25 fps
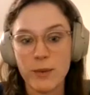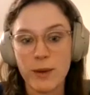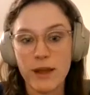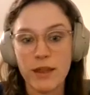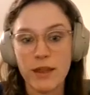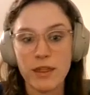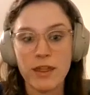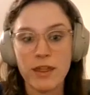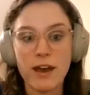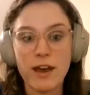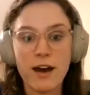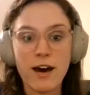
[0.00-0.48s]

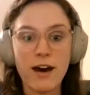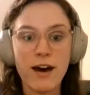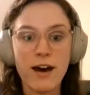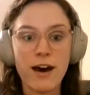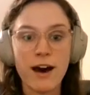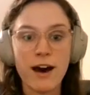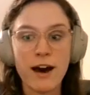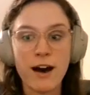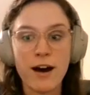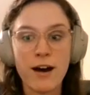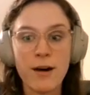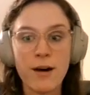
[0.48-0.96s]
with,
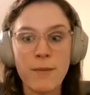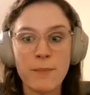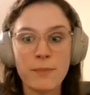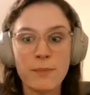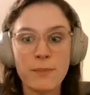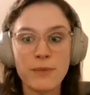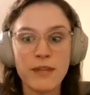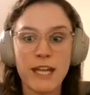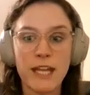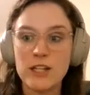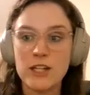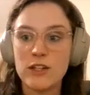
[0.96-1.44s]

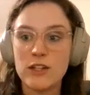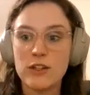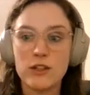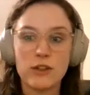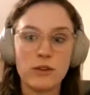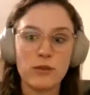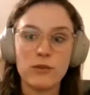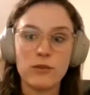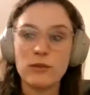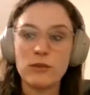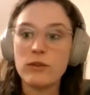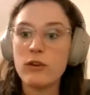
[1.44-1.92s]
and
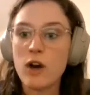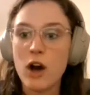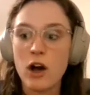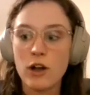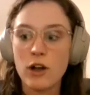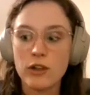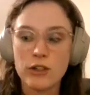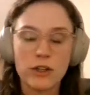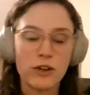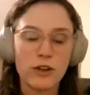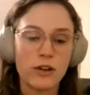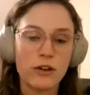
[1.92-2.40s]

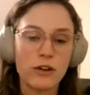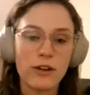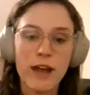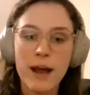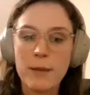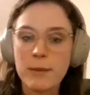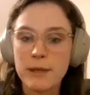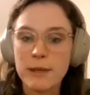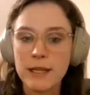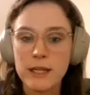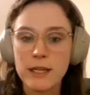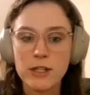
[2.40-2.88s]
your
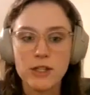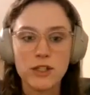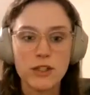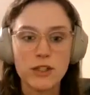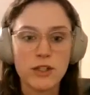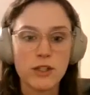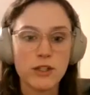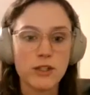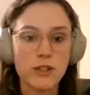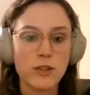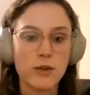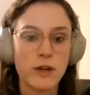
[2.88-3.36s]
application
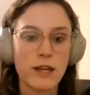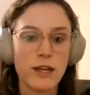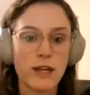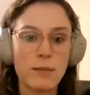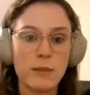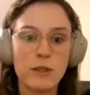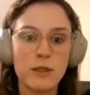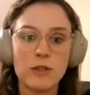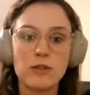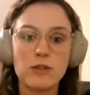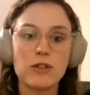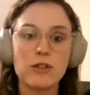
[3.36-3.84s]
looks great,
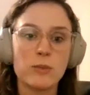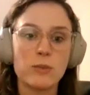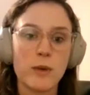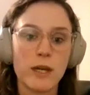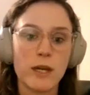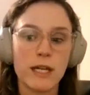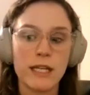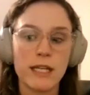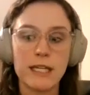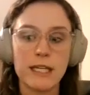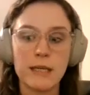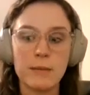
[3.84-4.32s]
but you just
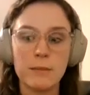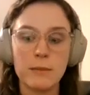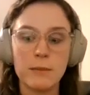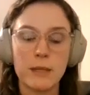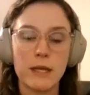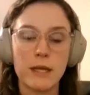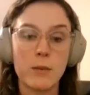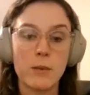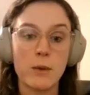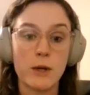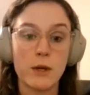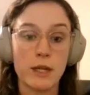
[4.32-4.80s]
want to keep
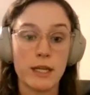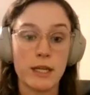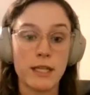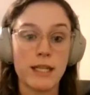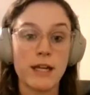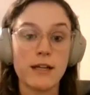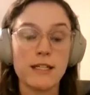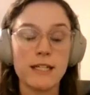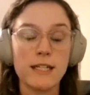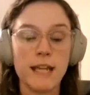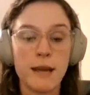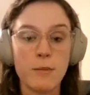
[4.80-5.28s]
like working
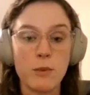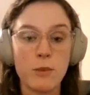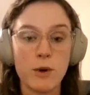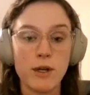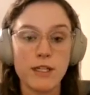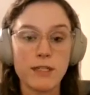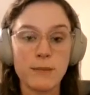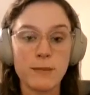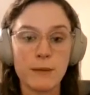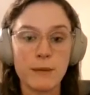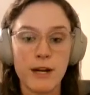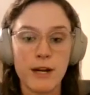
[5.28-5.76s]
there to get more
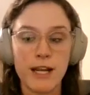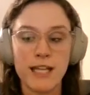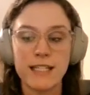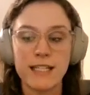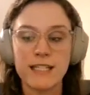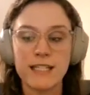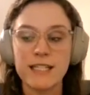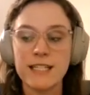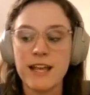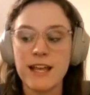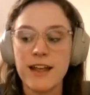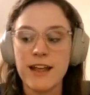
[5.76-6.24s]

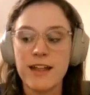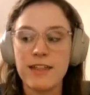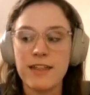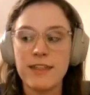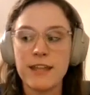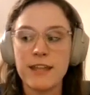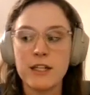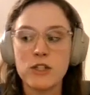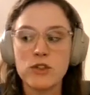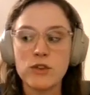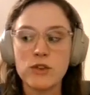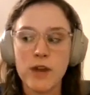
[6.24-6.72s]
experience,
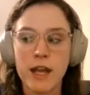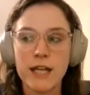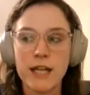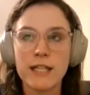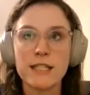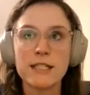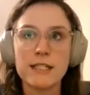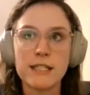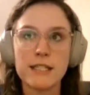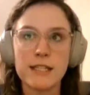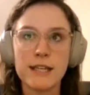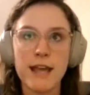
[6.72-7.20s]
then try to
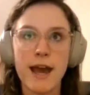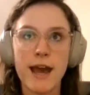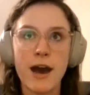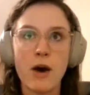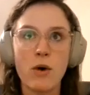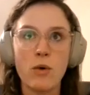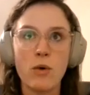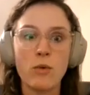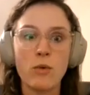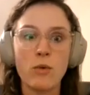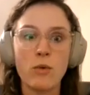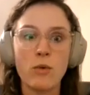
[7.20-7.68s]
seek
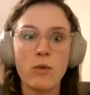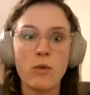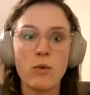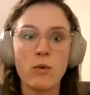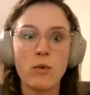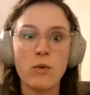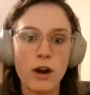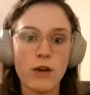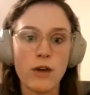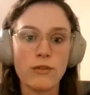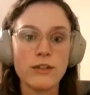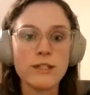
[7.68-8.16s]
out
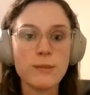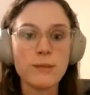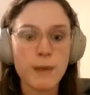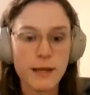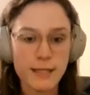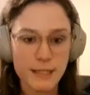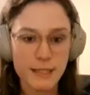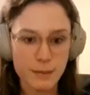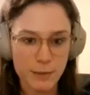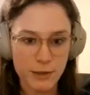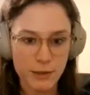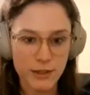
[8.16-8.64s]
more
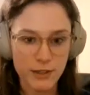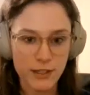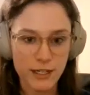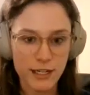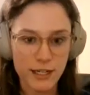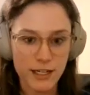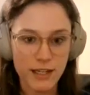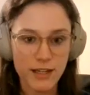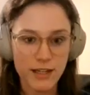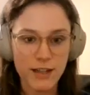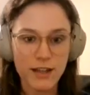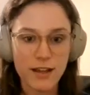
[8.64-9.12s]

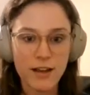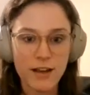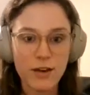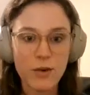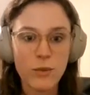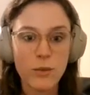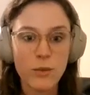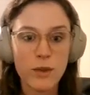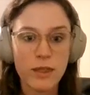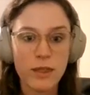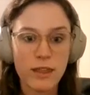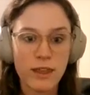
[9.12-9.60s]
responsibility
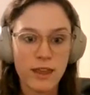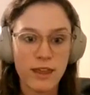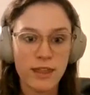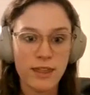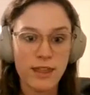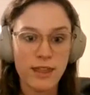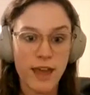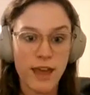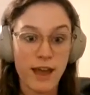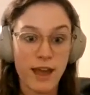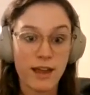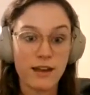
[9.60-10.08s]
within
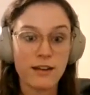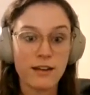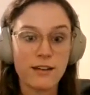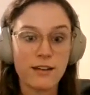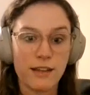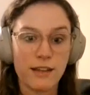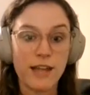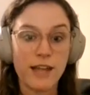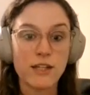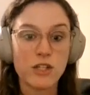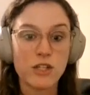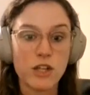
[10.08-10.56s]
that
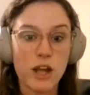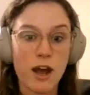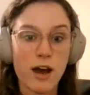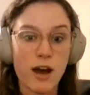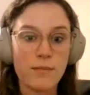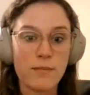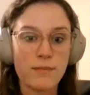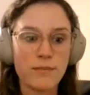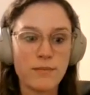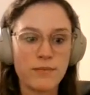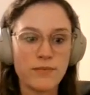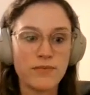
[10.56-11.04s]

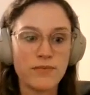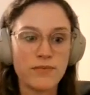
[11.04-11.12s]
job.